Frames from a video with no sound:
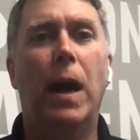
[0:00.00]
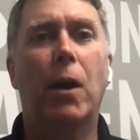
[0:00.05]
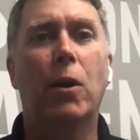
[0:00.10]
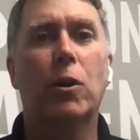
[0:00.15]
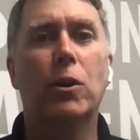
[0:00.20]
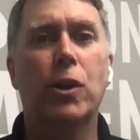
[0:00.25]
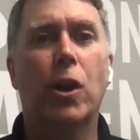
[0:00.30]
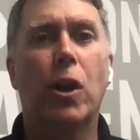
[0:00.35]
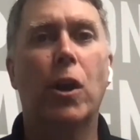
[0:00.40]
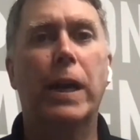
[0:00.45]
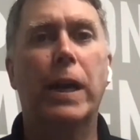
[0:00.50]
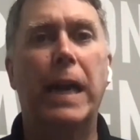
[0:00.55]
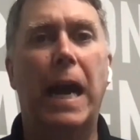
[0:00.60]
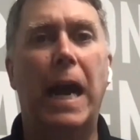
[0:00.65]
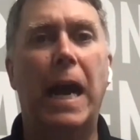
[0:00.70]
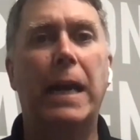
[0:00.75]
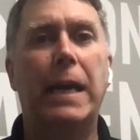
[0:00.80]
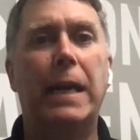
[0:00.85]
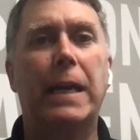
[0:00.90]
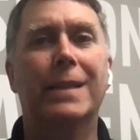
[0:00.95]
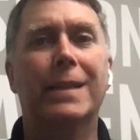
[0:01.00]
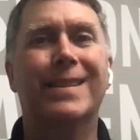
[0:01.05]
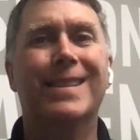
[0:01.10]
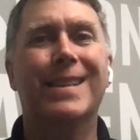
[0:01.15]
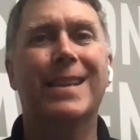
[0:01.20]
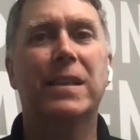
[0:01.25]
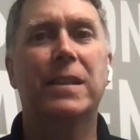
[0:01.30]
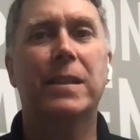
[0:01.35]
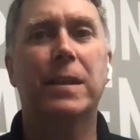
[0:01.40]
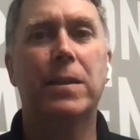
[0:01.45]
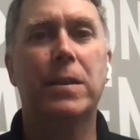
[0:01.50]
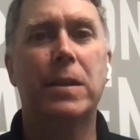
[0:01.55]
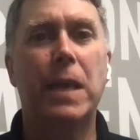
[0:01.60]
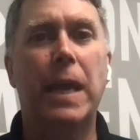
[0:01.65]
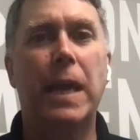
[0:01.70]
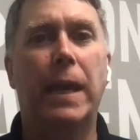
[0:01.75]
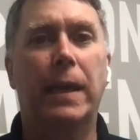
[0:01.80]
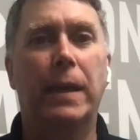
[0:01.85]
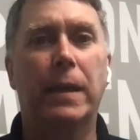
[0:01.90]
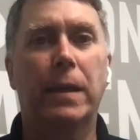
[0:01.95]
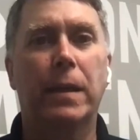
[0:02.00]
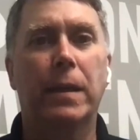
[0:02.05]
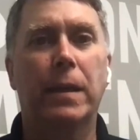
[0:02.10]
our target audience to think.